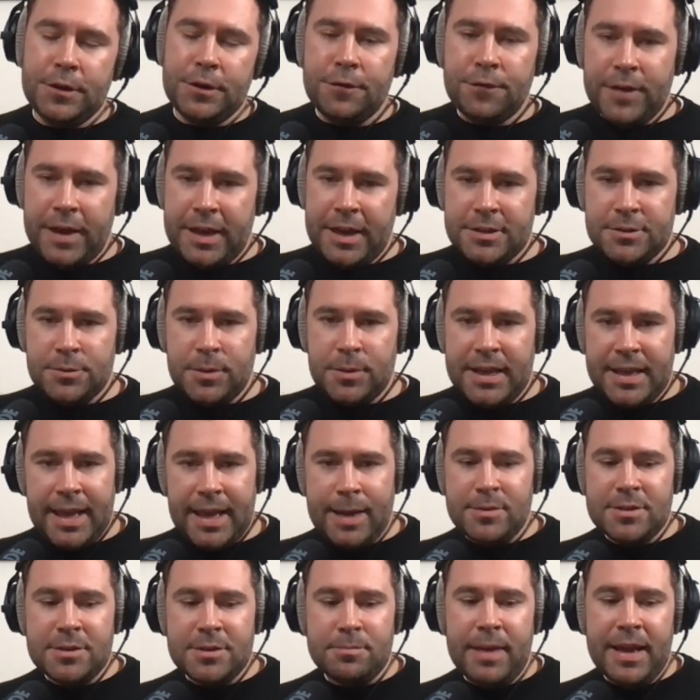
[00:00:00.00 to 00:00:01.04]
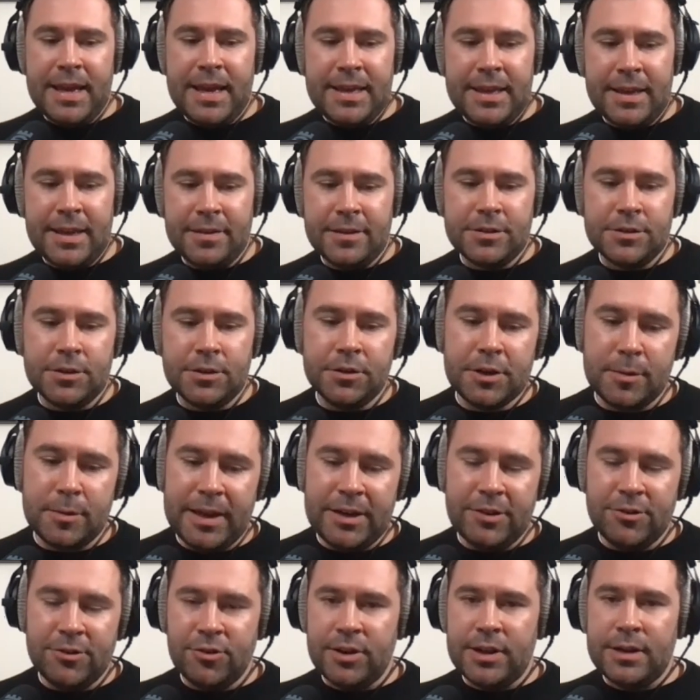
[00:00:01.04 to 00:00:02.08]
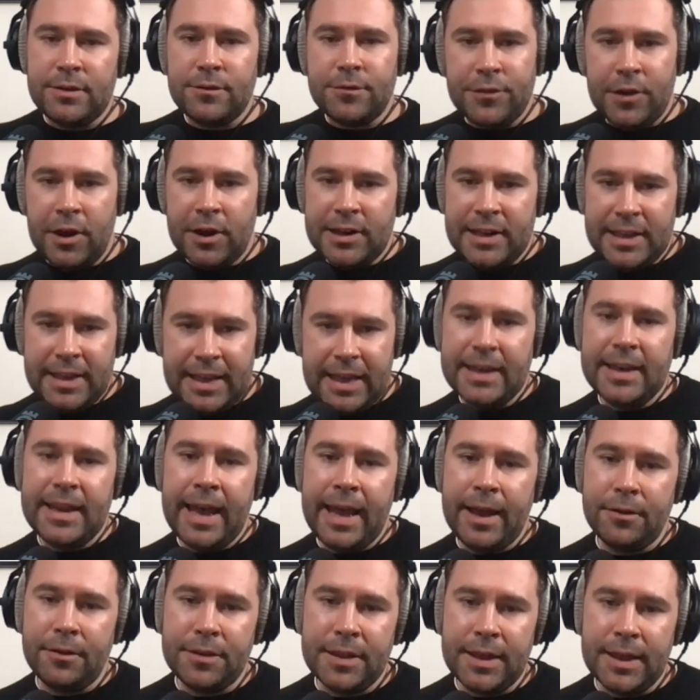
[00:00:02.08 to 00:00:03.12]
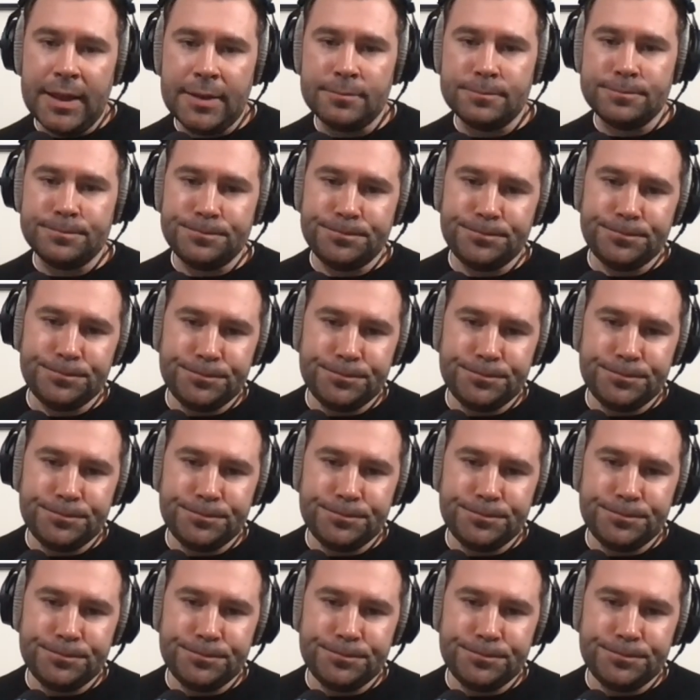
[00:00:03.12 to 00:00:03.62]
faced when it came to making the documentary and finally getting it out there?